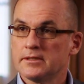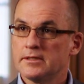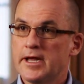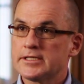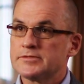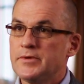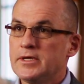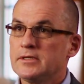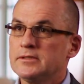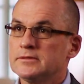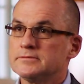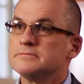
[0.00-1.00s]
Next
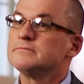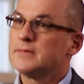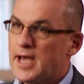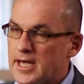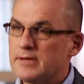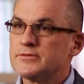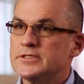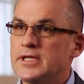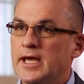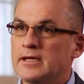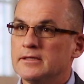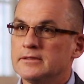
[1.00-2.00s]
meal, add up to
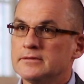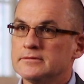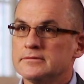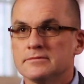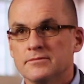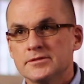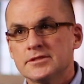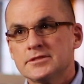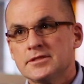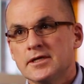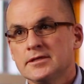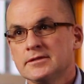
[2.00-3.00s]
10. Once it's
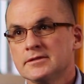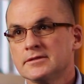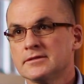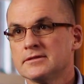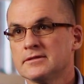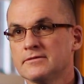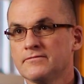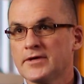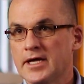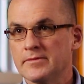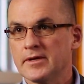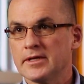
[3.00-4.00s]
done,
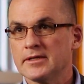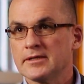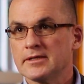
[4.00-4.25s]
forget about it.